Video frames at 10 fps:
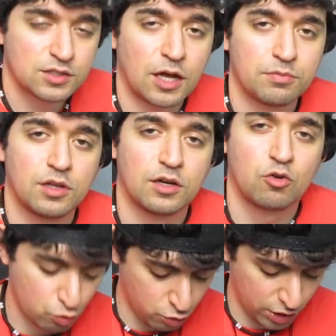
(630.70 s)
stop the
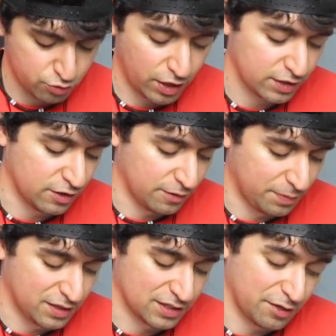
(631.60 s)
quiz right there
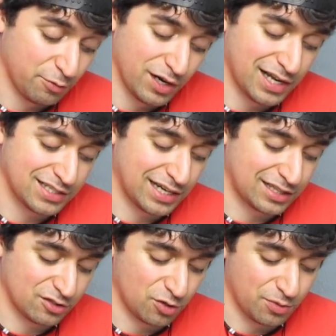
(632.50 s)
because I realized like
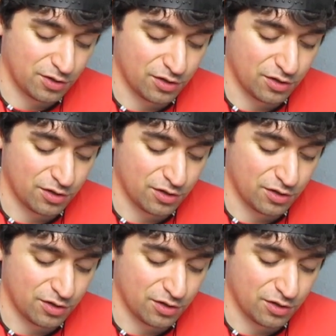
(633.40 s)
there's a